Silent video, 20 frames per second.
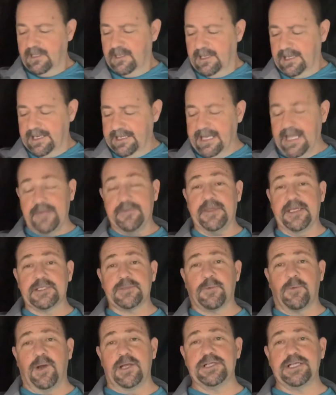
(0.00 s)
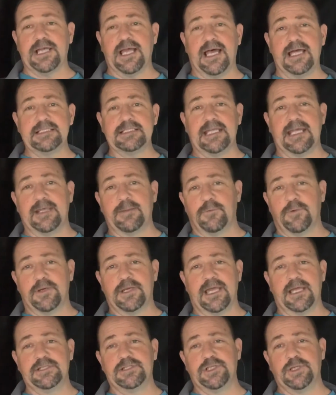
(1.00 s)
Anyhow, thanks for watching, guys, and we'll
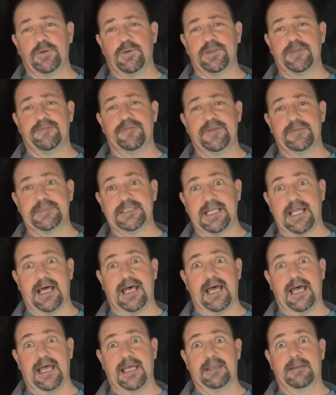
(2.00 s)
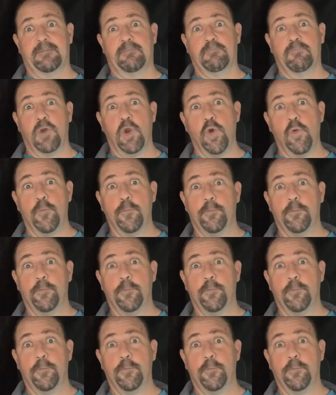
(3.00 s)
catch you on the flip side. Bloop.